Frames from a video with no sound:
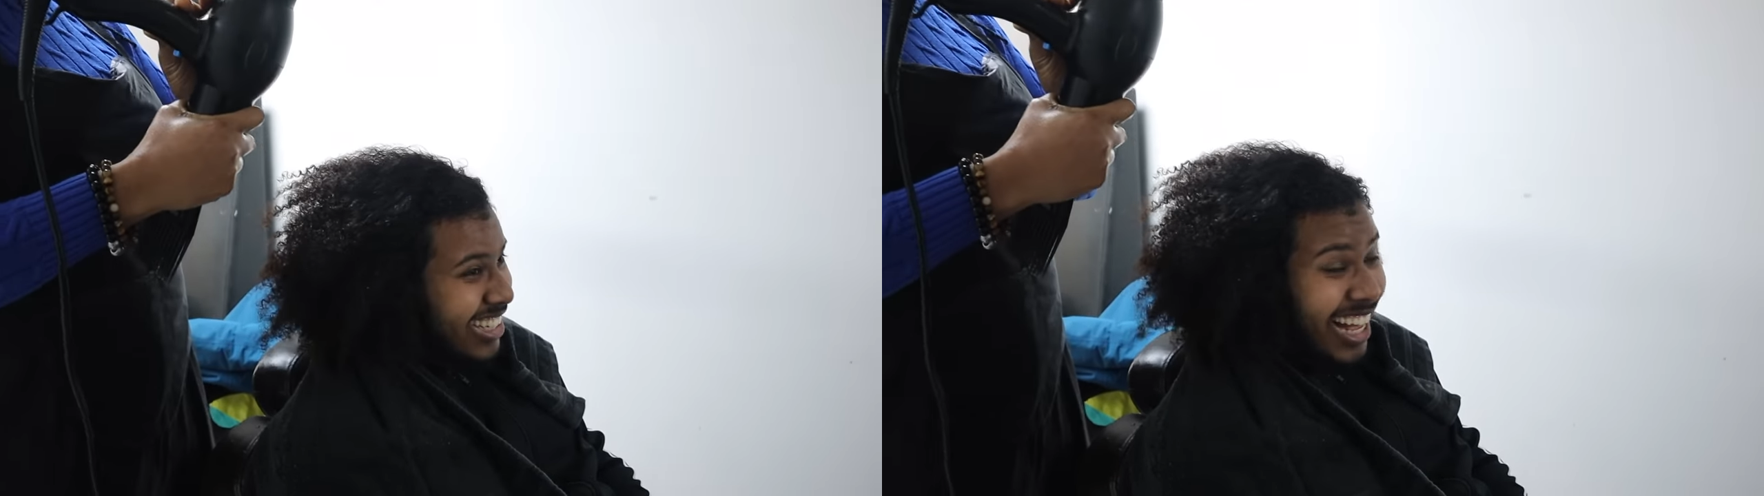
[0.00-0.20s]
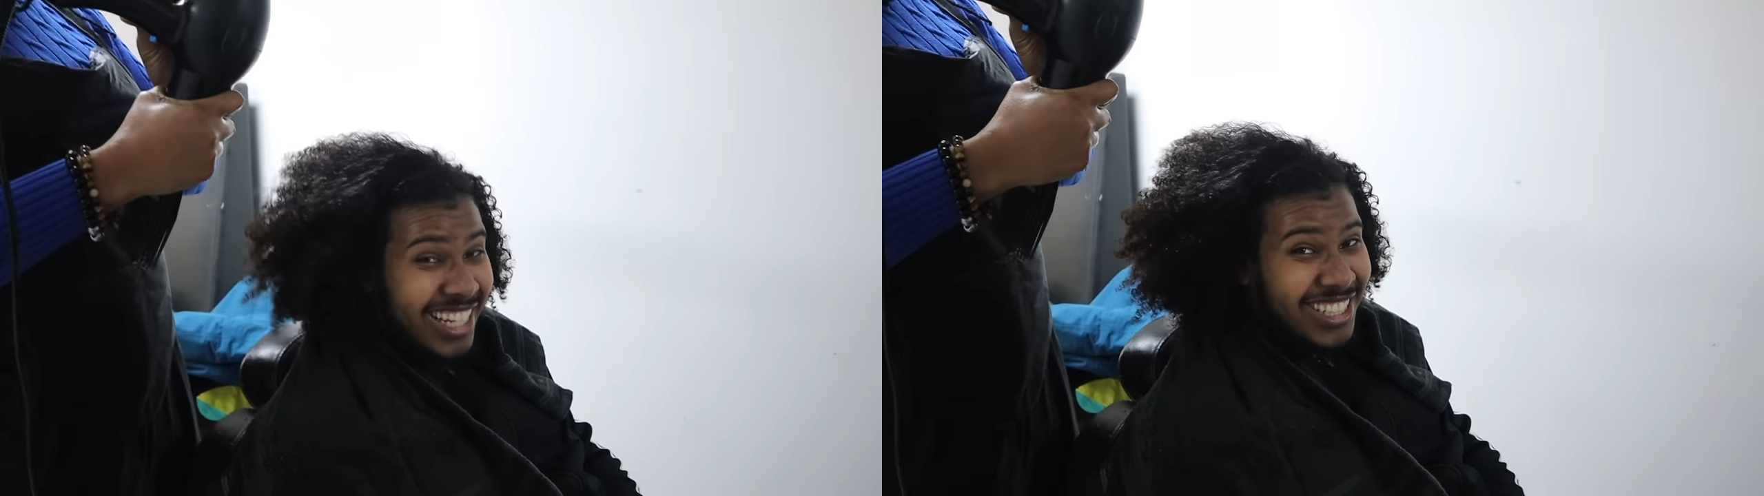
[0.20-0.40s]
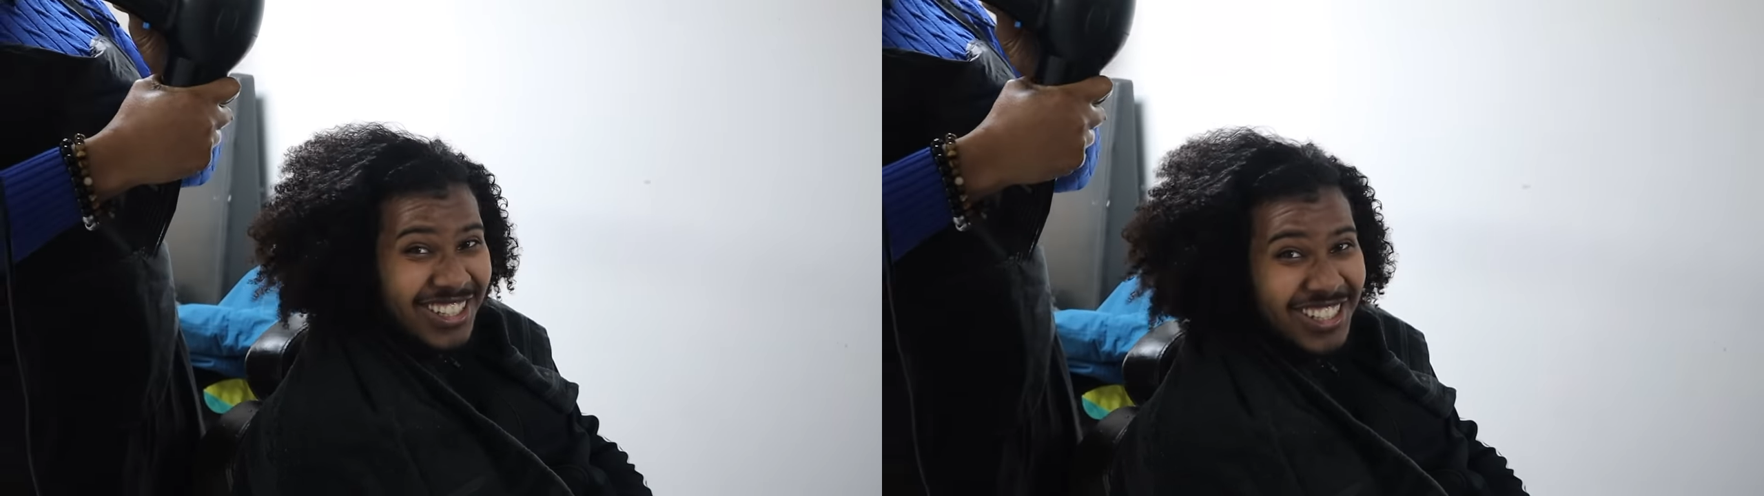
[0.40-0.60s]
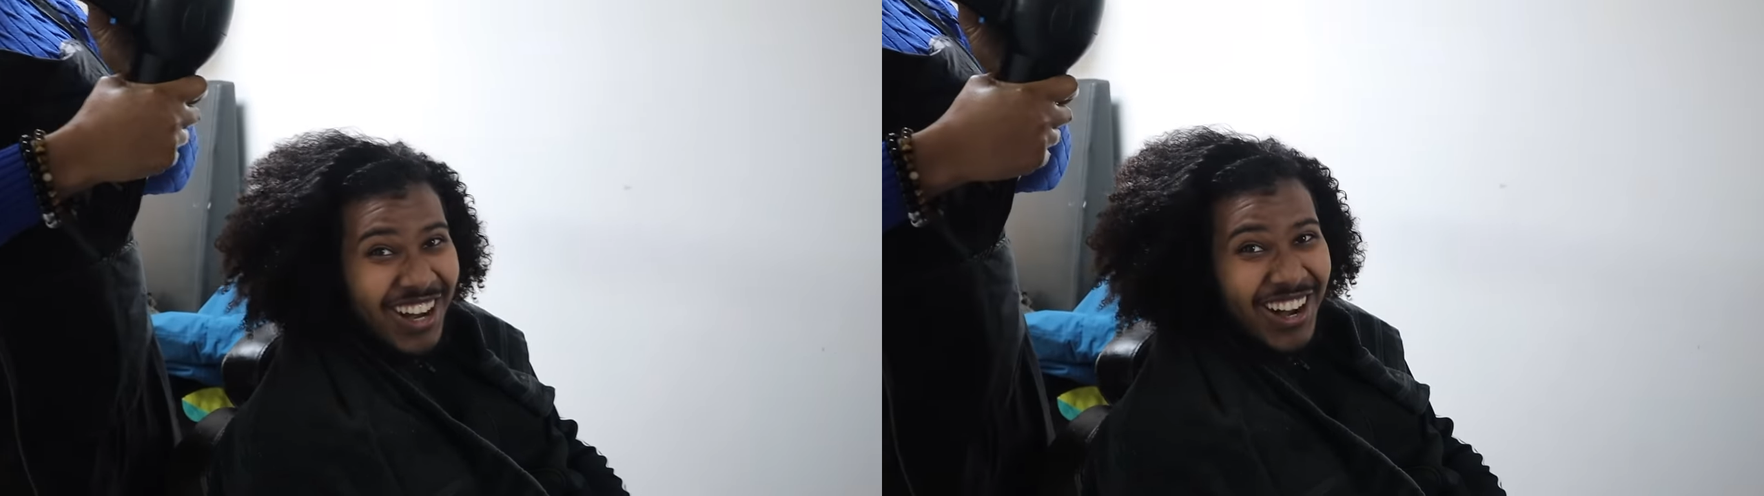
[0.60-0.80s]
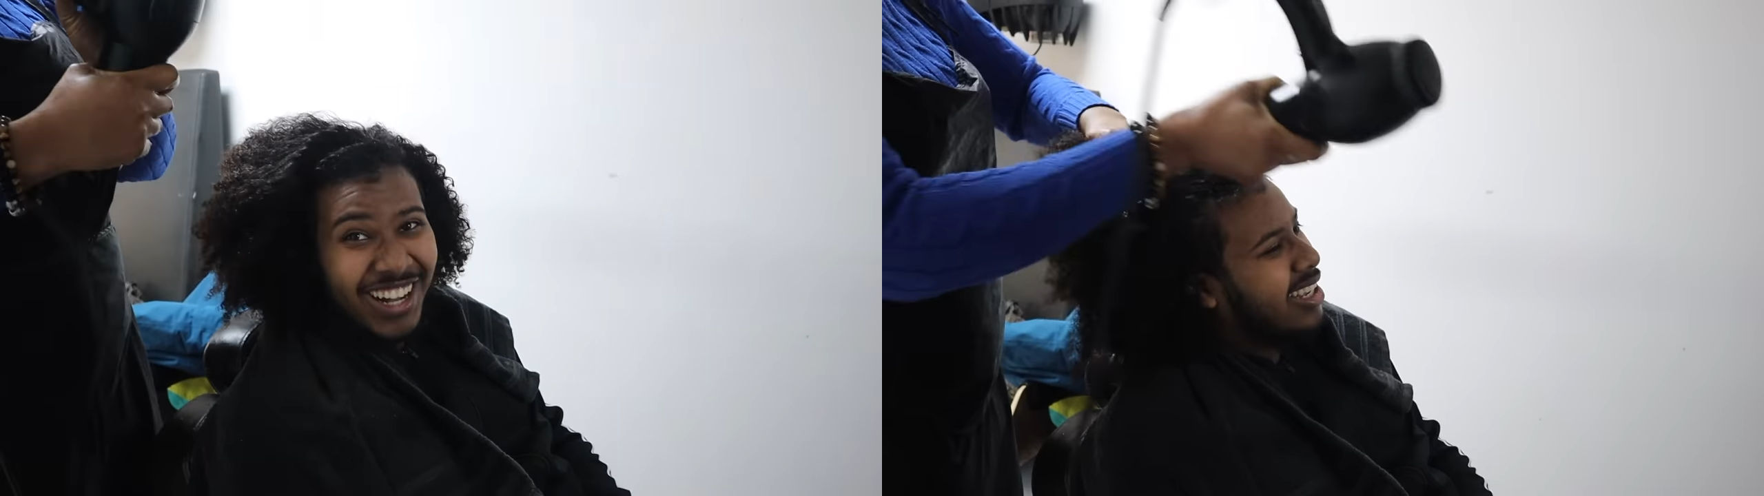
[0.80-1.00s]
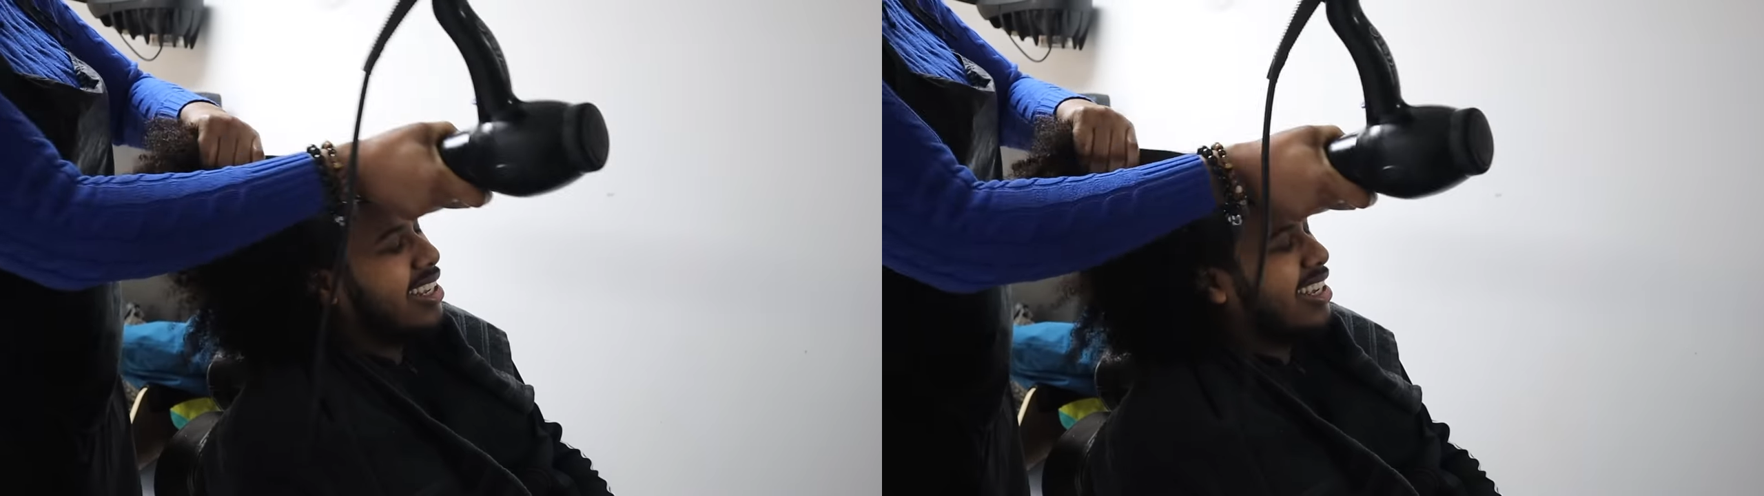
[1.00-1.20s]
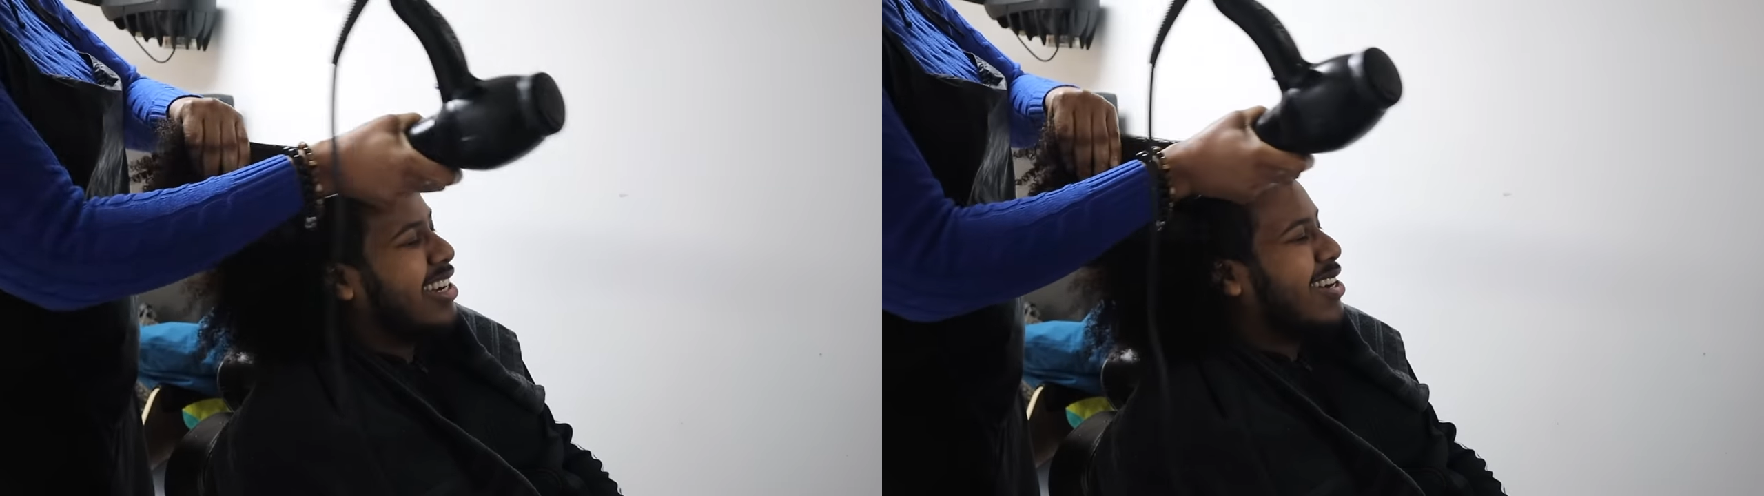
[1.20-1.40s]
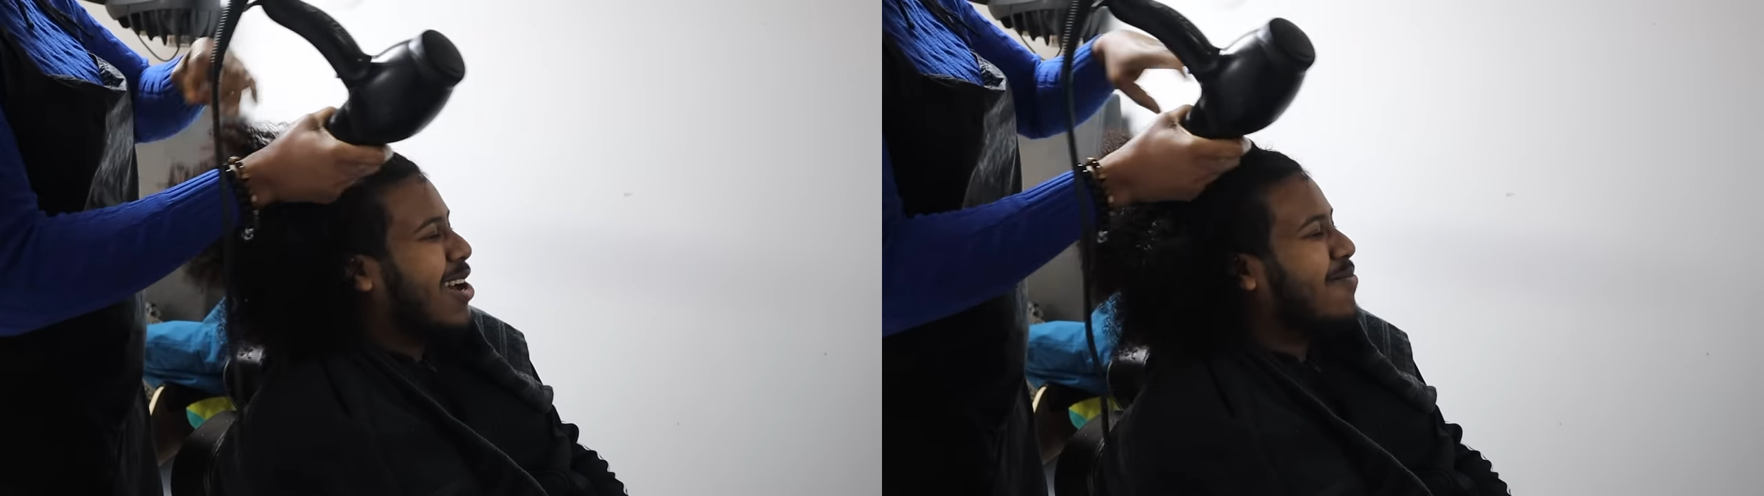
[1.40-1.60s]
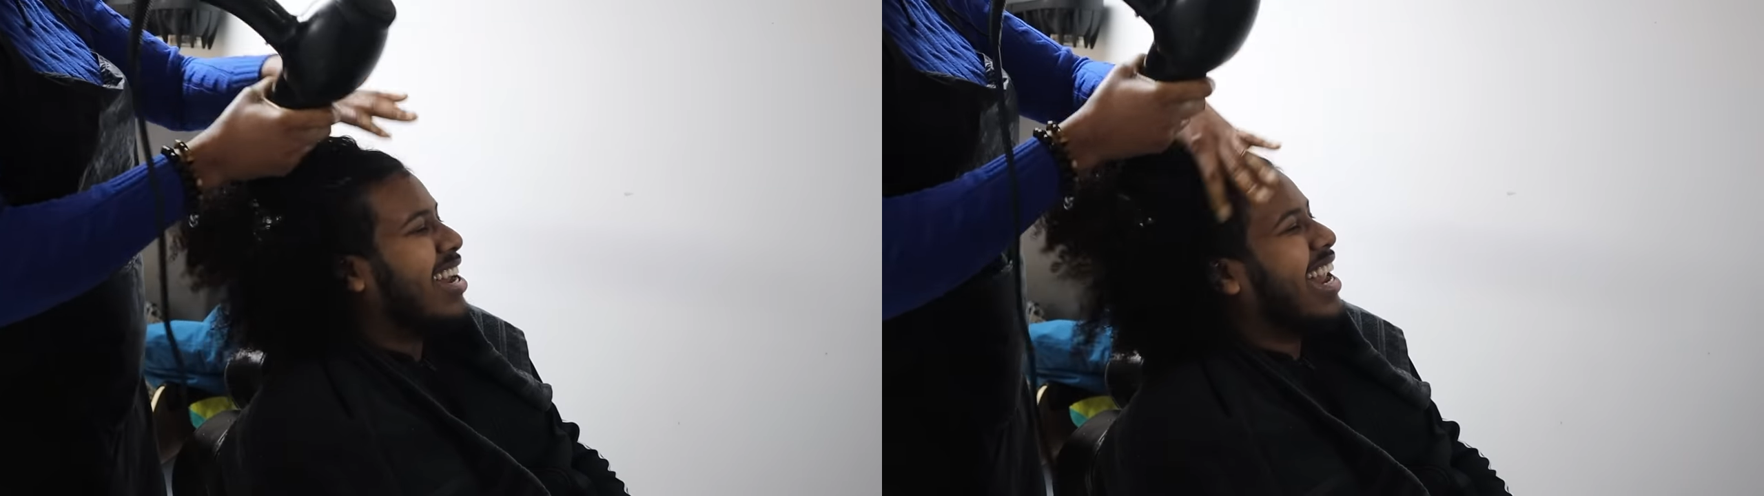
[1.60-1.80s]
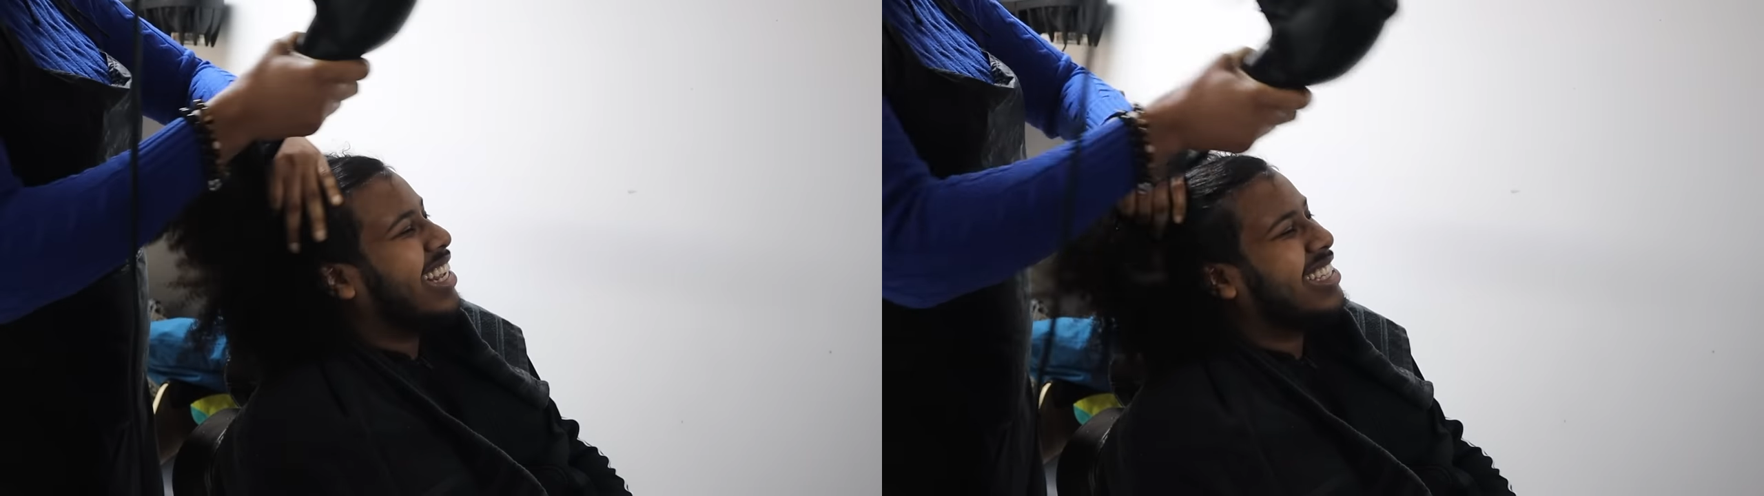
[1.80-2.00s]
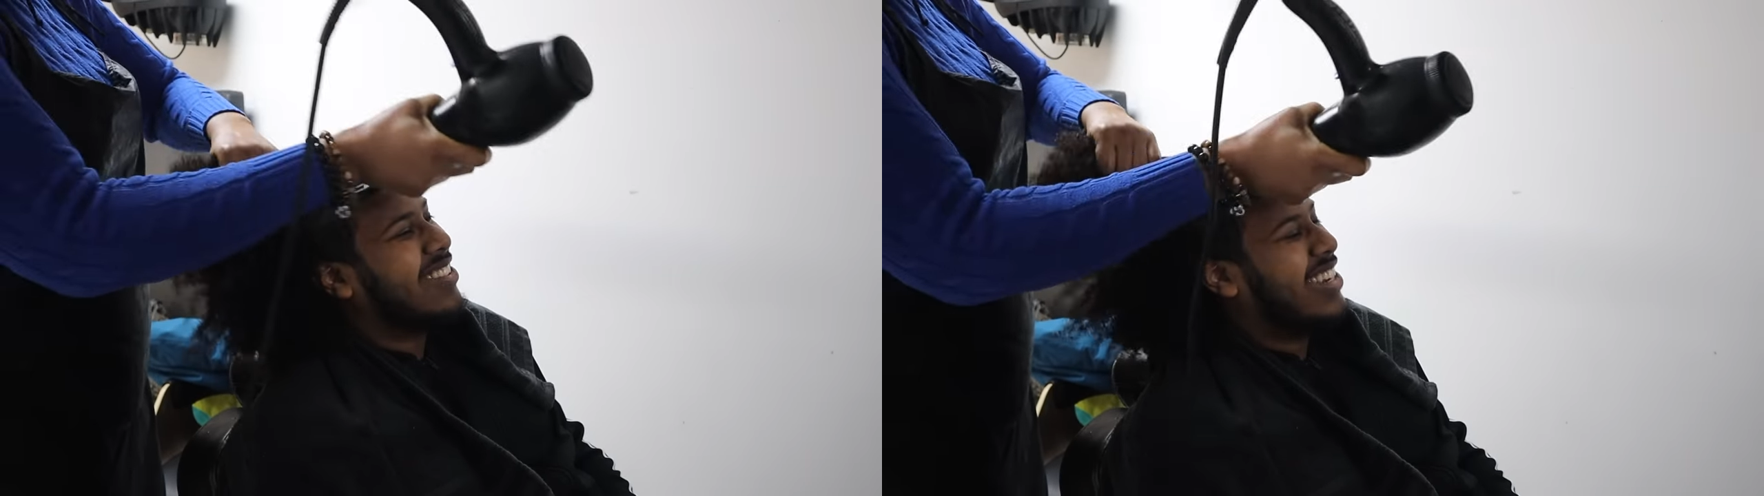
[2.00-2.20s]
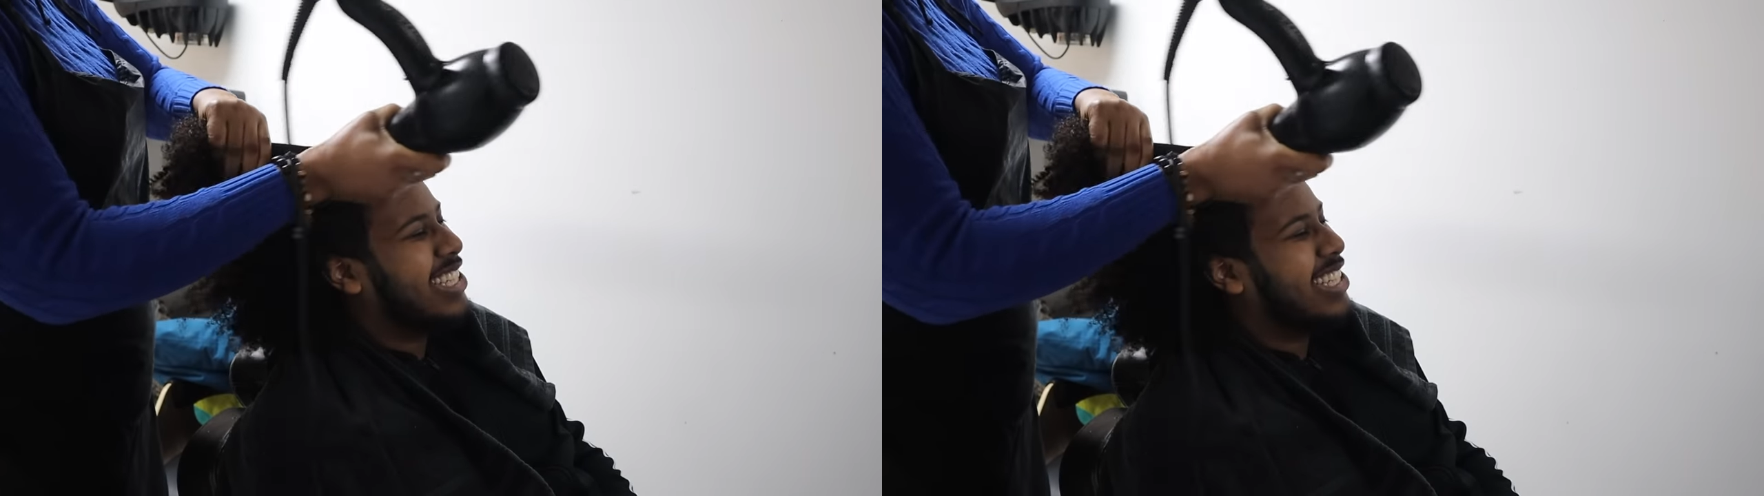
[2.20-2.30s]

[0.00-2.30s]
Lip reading: Actually, this doesn't hurt. I'm relaxing, man.